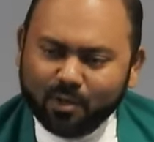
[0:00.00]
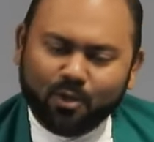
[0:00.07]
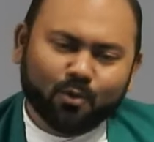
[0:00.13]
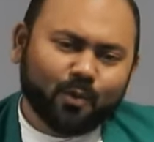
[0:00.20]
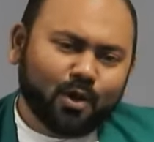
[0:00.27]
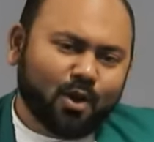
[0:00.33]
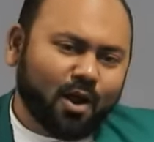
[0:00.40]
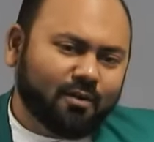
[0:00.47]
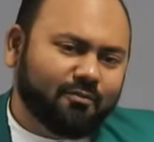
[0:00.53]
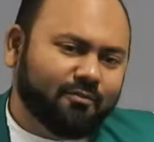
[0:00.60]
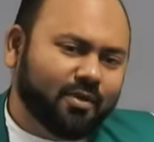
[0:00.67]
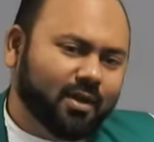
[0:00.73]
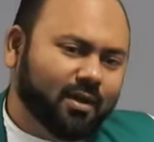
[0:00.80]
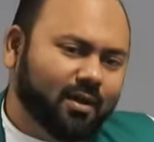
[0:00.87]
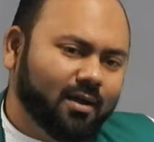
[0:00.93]
you will not
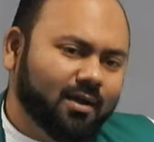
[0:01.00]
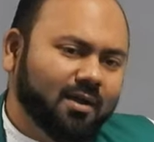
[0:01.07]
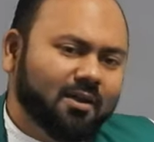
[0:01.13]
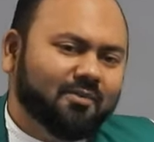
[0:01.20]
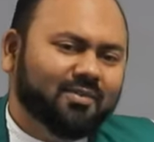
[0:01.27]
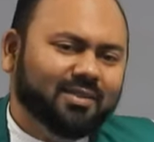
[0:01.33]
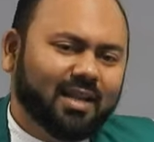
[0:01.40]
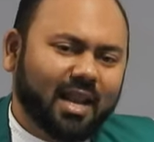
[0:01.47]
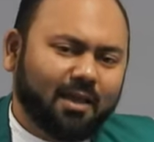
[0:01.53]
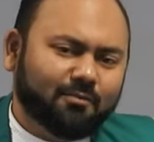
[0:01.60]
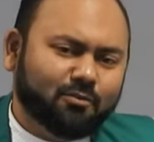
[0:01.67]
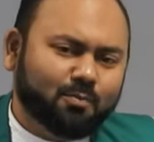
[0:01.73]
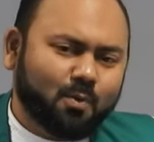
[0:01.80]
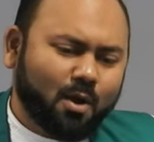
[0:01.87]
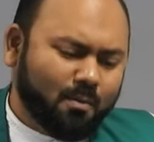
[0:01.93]
fear with
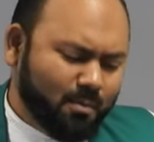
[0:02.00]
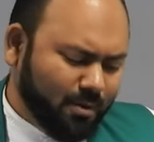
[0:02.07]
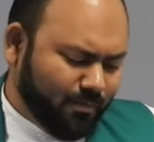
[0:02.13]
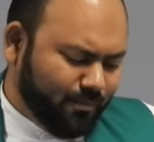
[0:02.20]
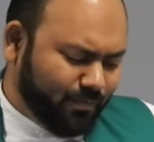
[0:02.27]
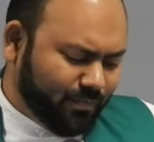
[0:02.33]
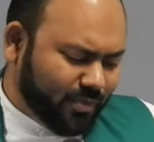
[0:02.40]
life's problem.